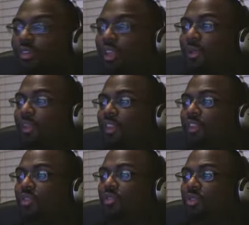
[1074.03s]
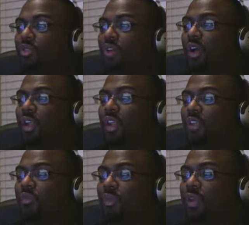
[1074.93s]
Damn, I think they're doing the
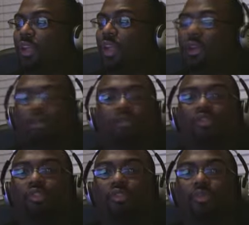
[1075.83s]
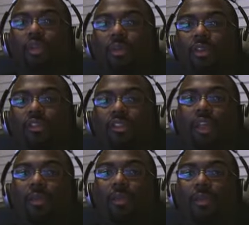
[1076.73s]
highlights right now. Shoot, I missed
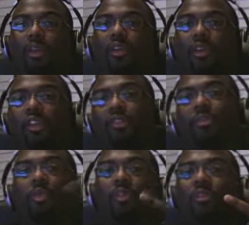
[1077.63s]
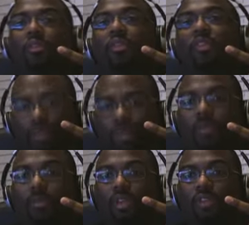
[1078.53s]
it. MMA, y'all. It's important.
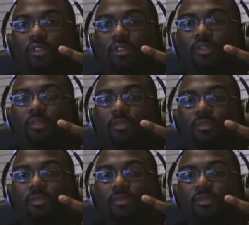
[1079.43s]
Peace.